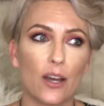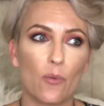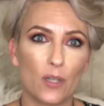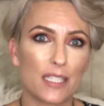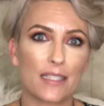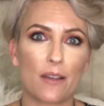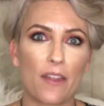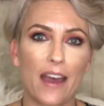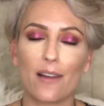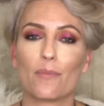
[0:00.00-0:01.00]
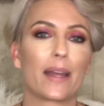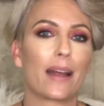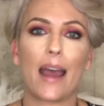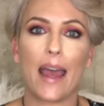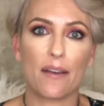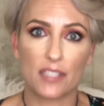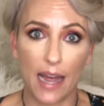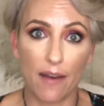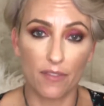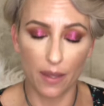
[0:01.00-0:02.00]
And once I saw that, I'm like, I have to
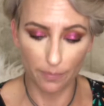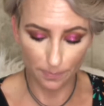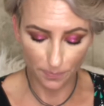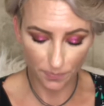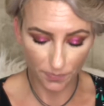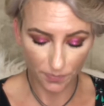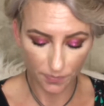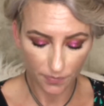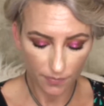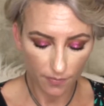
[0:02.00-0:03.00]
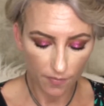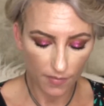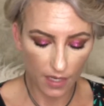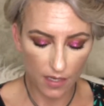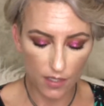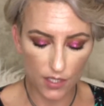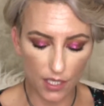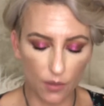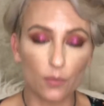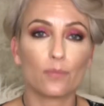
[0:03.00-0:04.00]
have them.
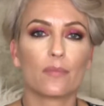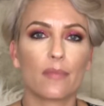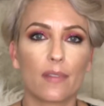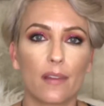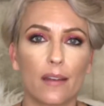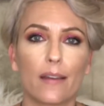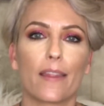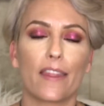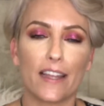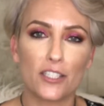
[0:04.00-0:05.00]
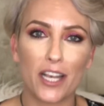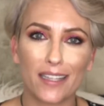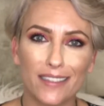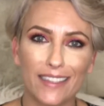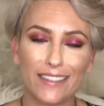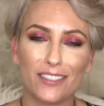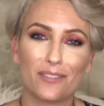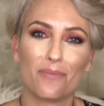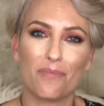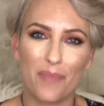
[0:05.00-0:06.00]
So thank Jaclyn Hill,
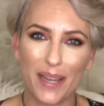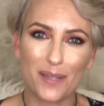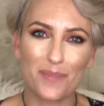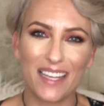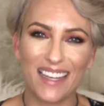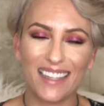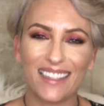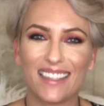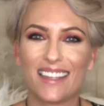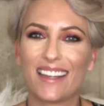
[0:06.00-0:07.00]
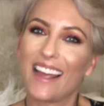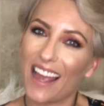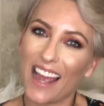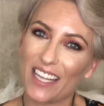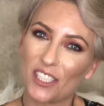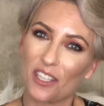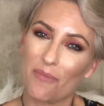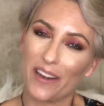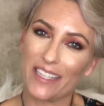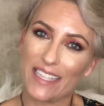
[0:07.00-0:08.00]
Makeup Geek, Angela
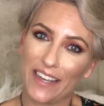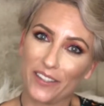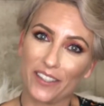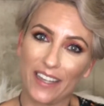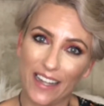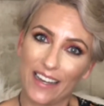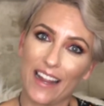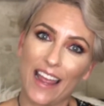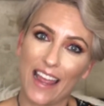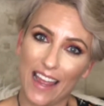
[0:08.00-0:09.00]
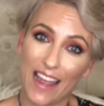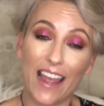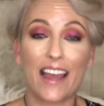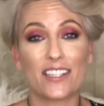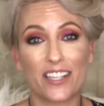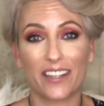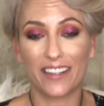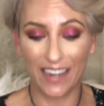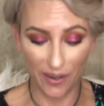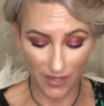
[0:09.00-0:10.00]
Mary Tanner, and Angelica
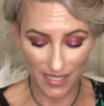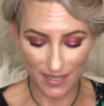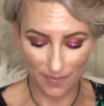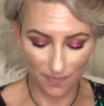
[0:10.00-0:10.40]
Nyqvist.